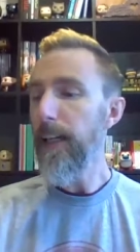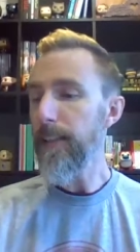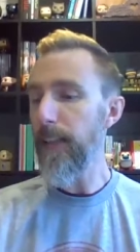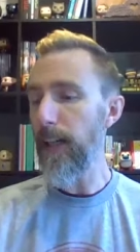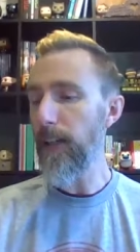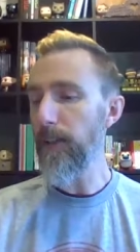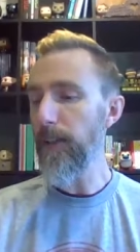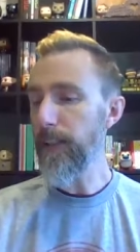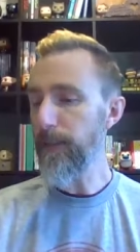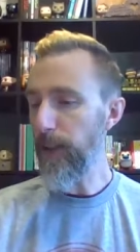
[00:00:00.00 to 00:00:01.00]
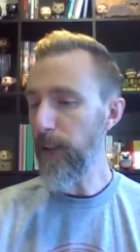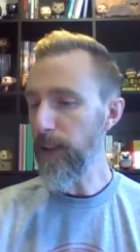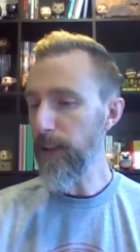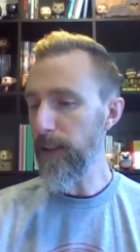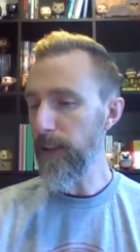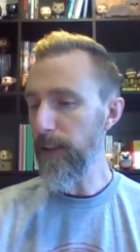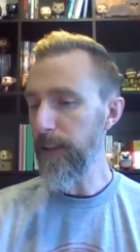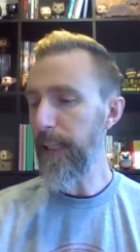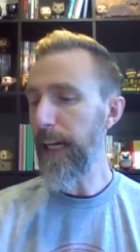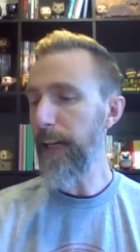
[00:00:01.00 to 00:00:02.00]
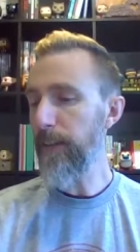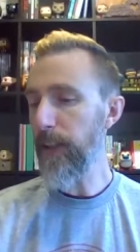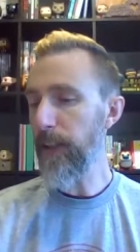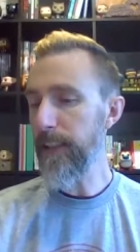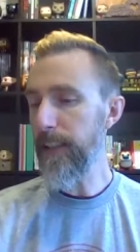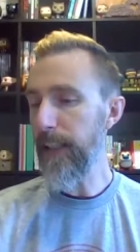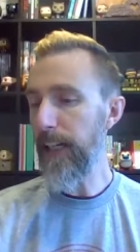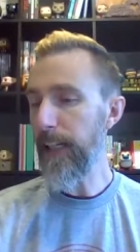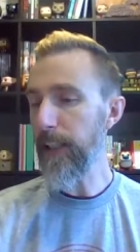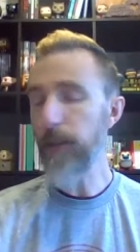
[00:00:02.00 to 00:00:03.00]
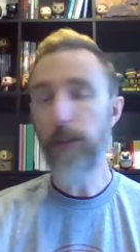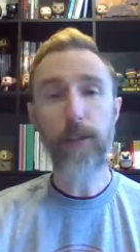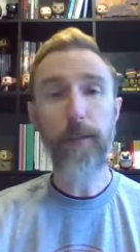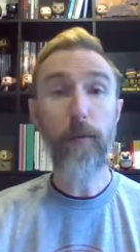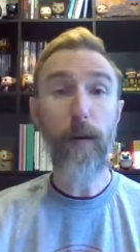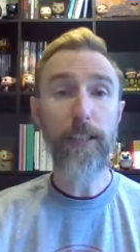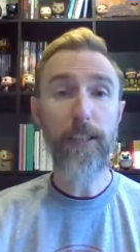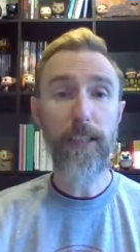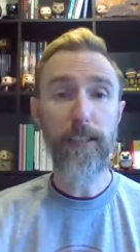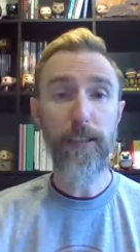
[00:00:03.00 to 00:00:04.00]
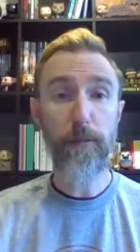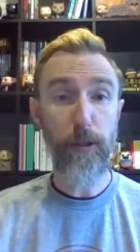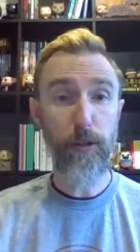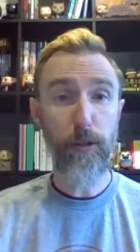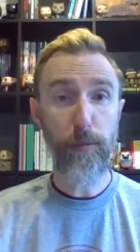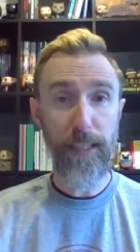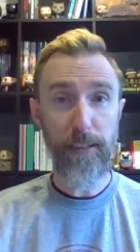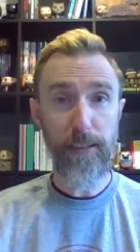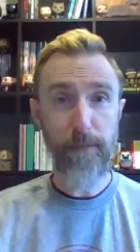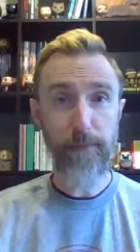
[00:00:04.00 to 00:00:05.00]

So this first day for your NTI, you're going to be watching some YouTube links